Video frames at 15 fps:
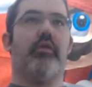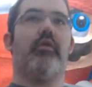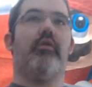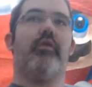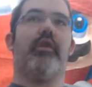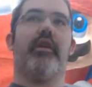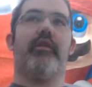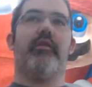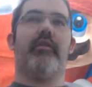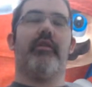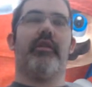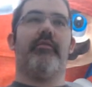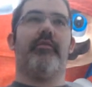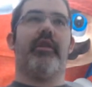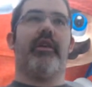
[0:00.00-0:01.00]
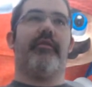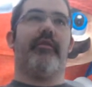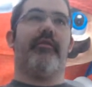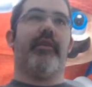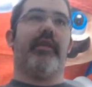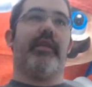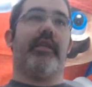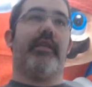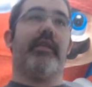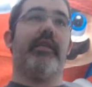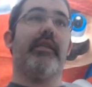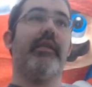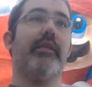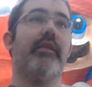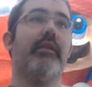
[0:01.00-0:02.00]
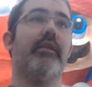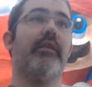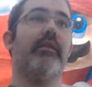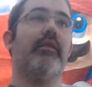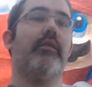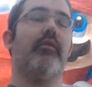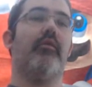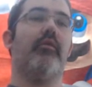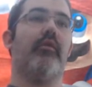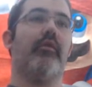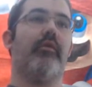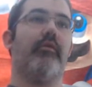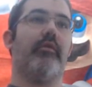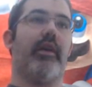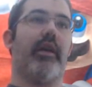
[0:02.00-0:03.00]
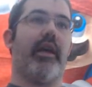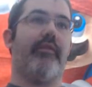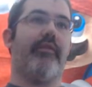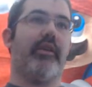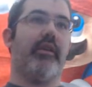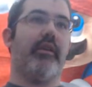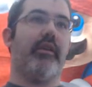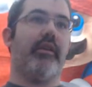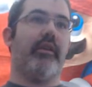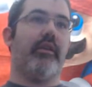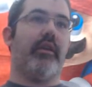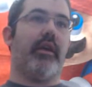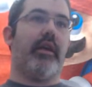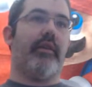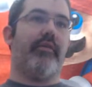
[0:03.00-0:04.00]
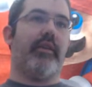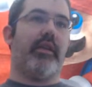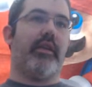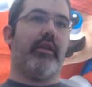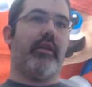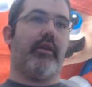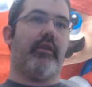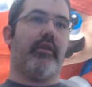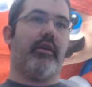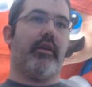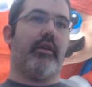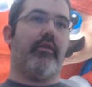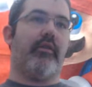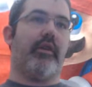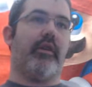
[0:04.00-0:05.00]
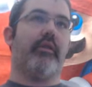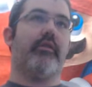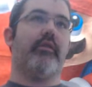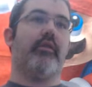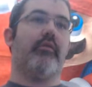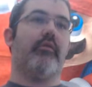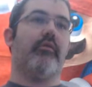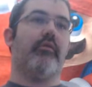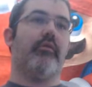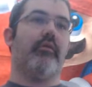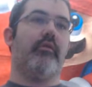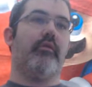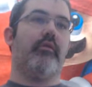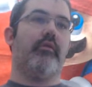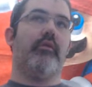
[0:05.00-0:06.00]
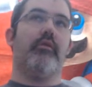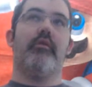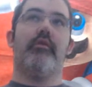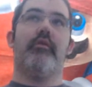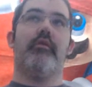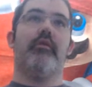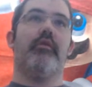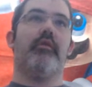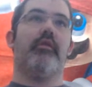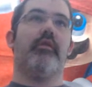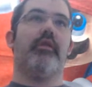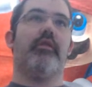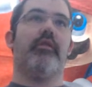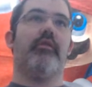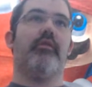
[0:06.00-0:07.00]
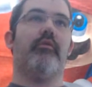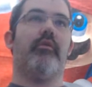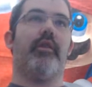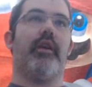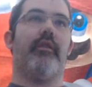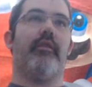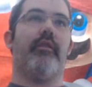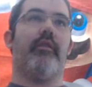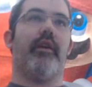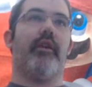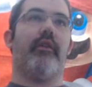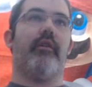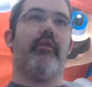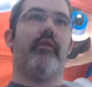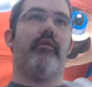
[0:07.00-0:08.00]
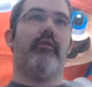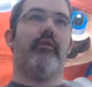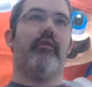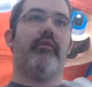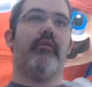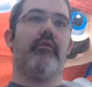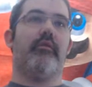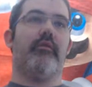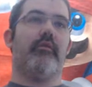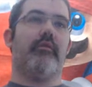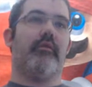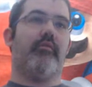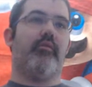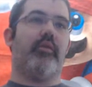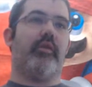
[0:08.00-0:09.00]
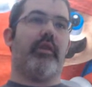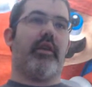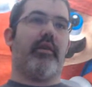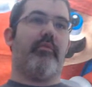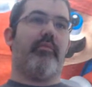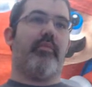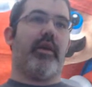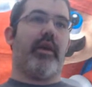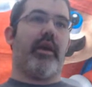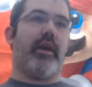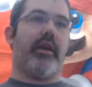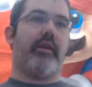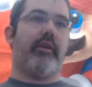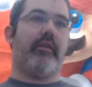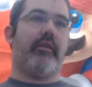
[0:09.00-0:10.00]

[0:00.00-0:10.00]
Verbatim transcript: Okay, so does that mean I have to find a key? Or do I have a key? I have a key, I thought. Okay, so let's do that there. Put that back.